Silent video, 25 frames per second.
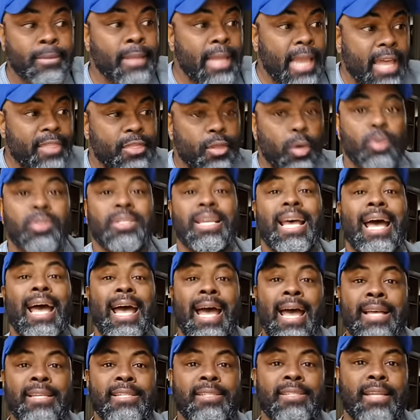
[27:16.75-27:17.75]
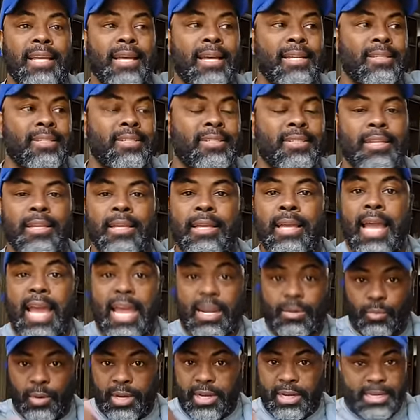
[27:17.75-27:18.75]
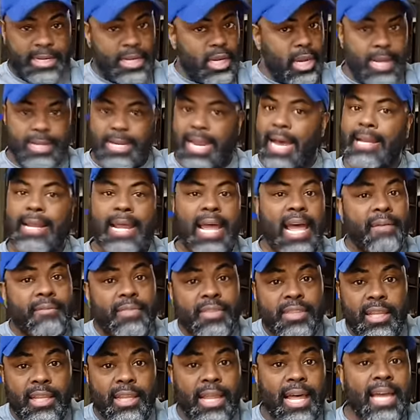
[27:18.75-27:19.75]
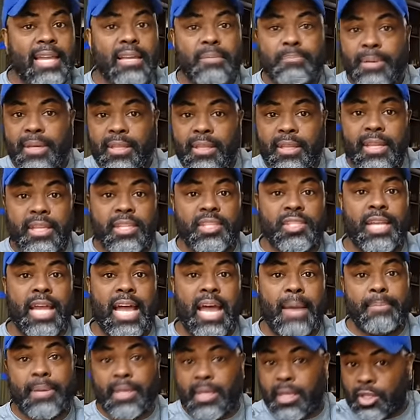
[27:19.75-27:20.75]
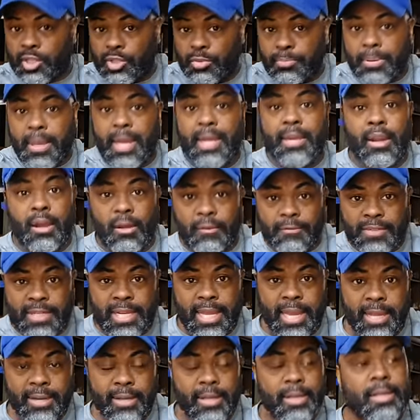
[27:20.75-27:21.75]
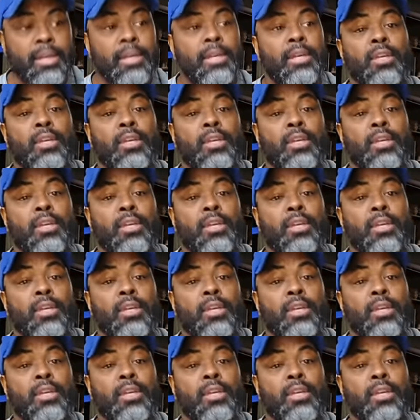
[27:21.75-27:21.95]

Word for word: And those assets and not having the liability side because you paid off debt,